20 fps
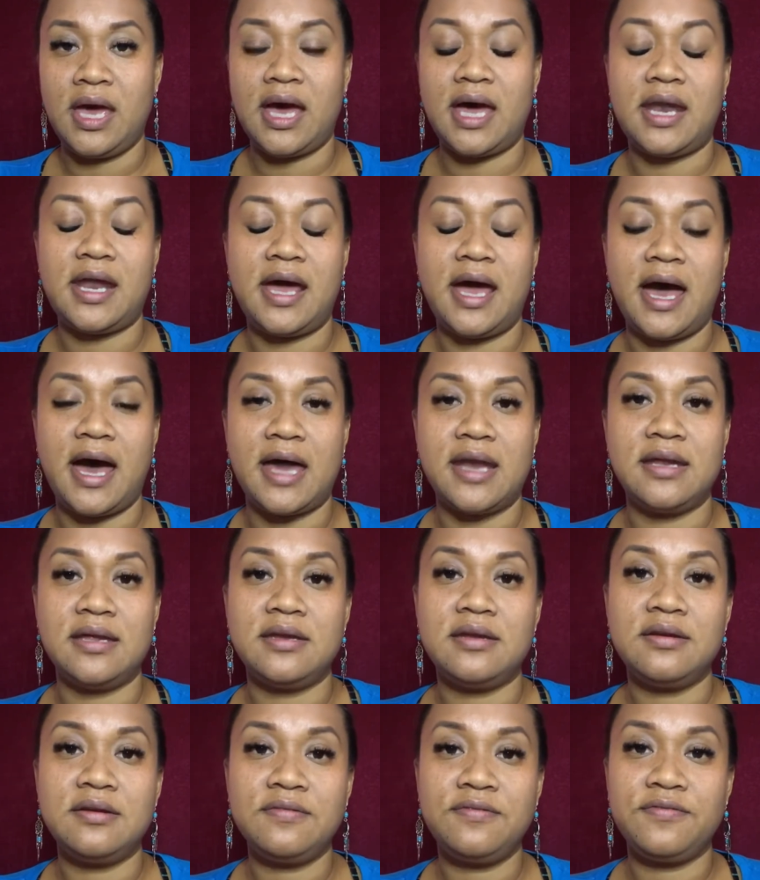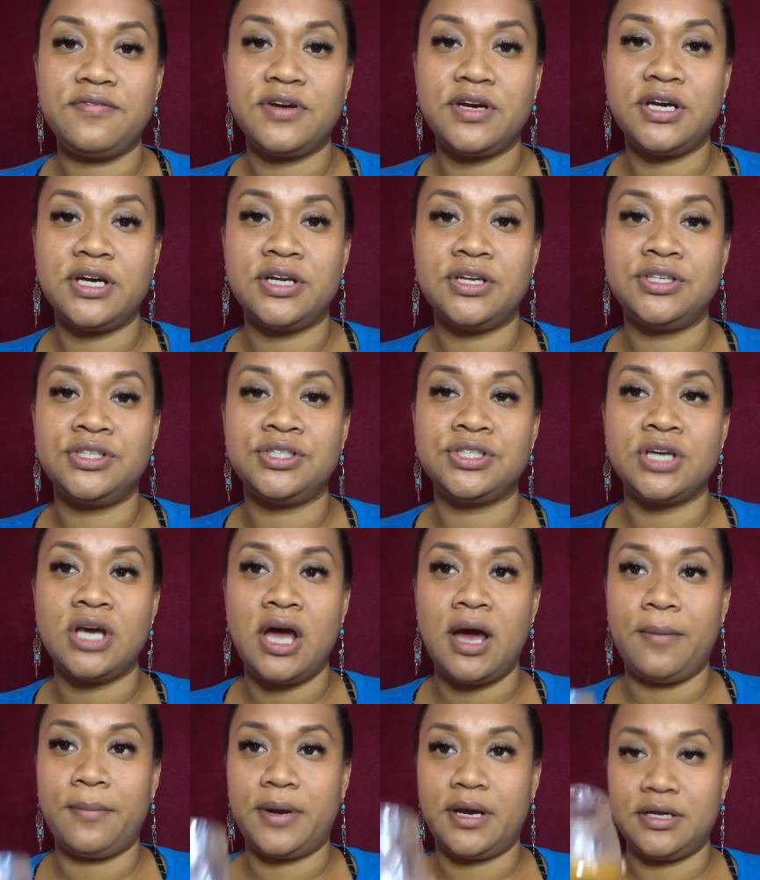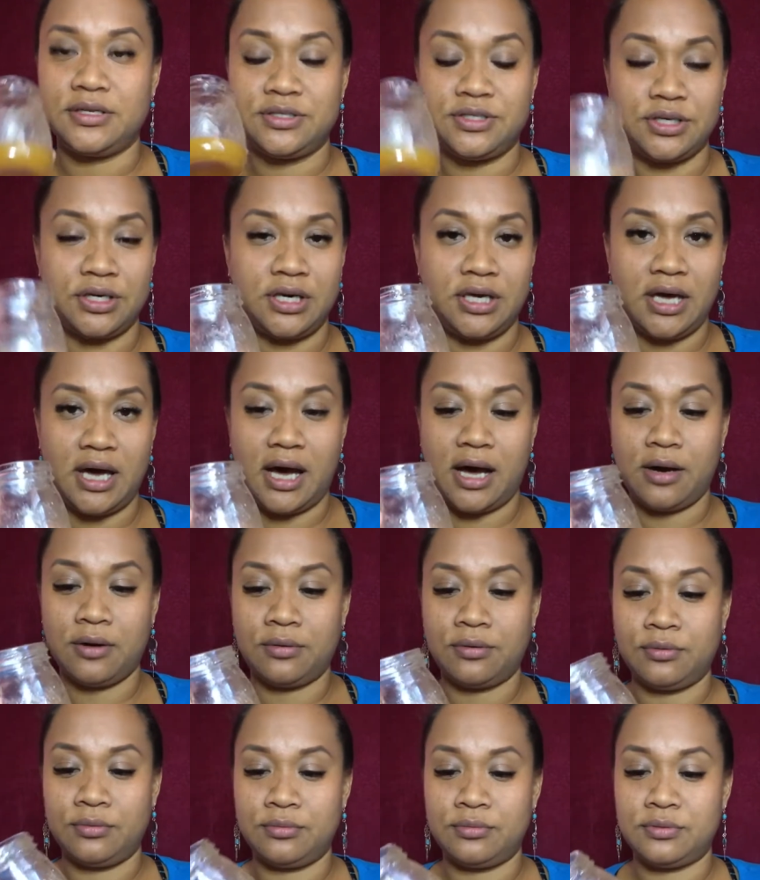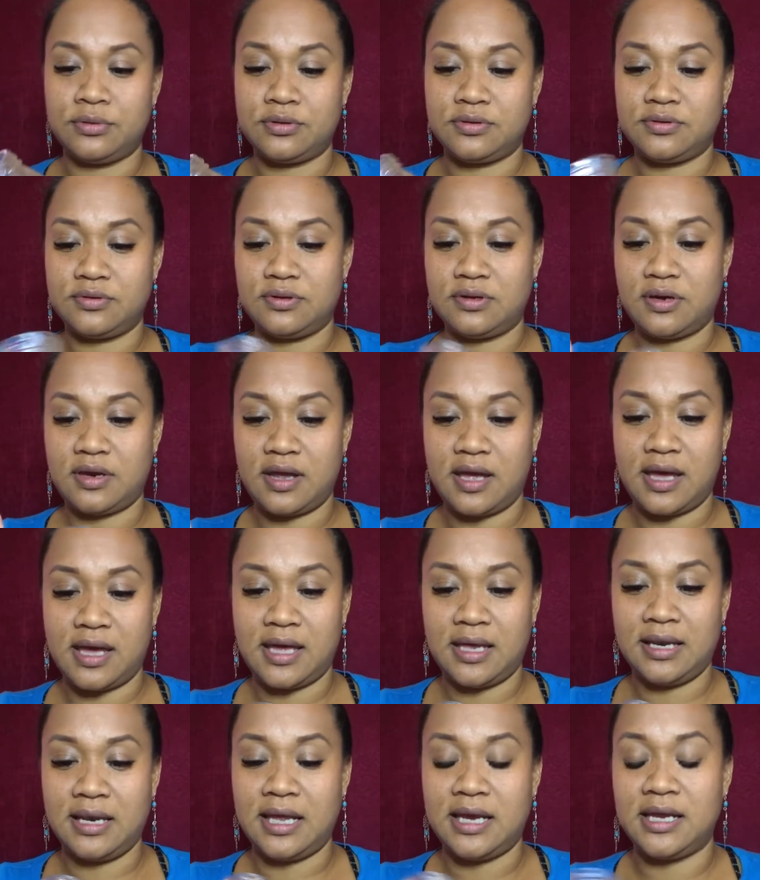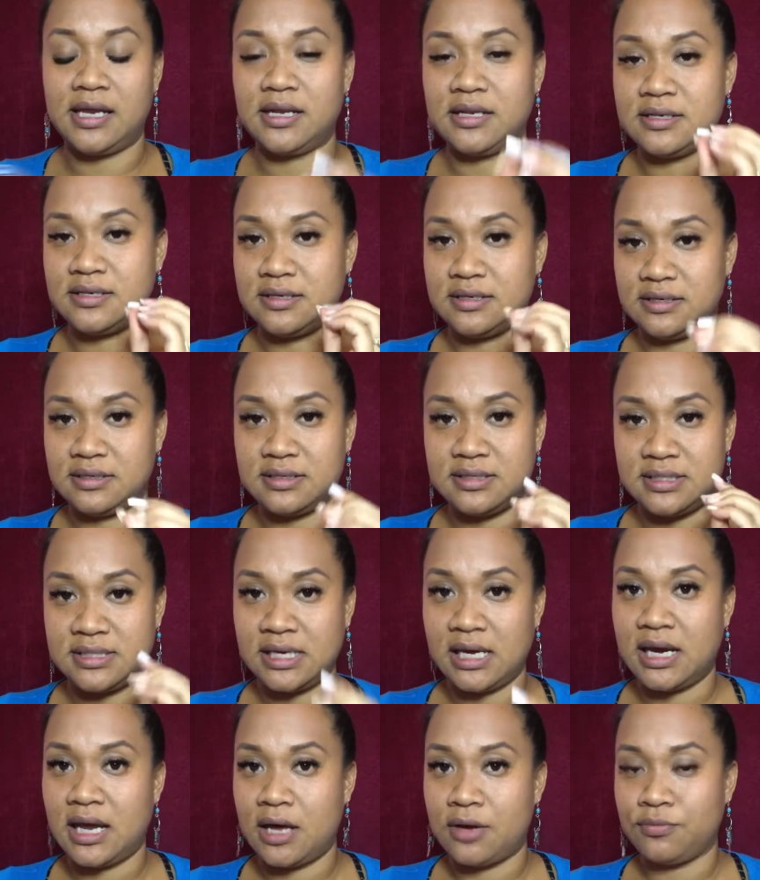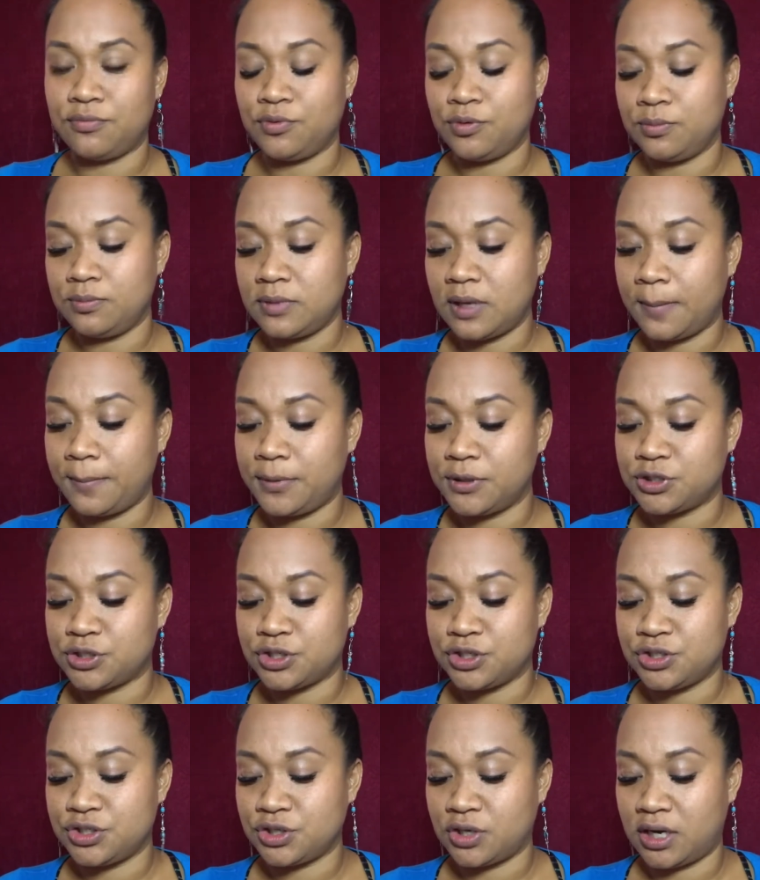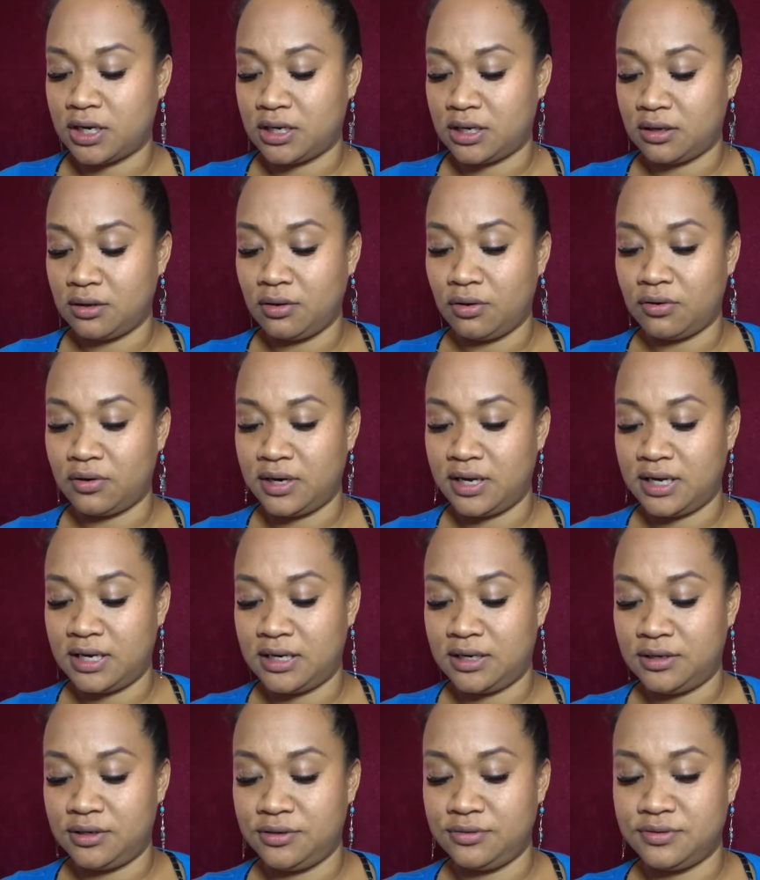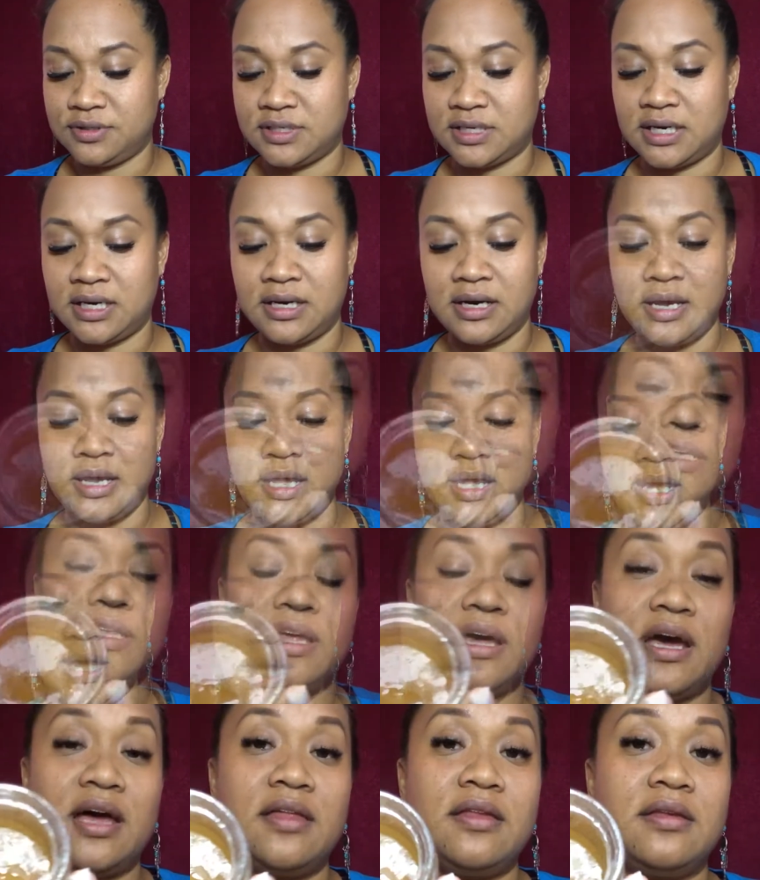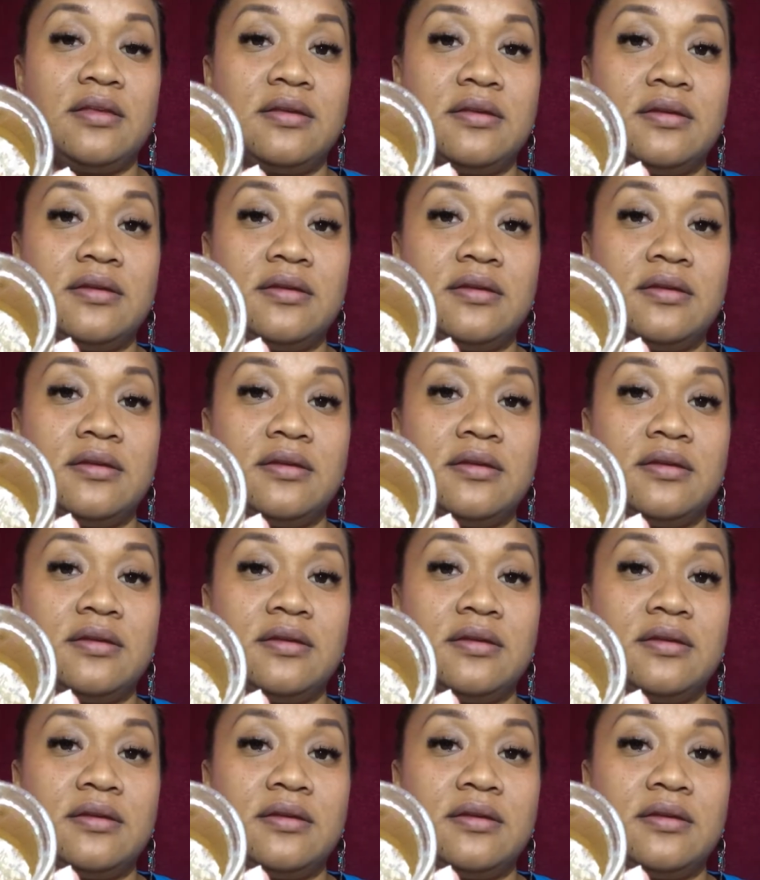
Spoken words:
and I had it in the fridge, but I took it out and let it set at room temperature so I can go ahead and use it. You see that?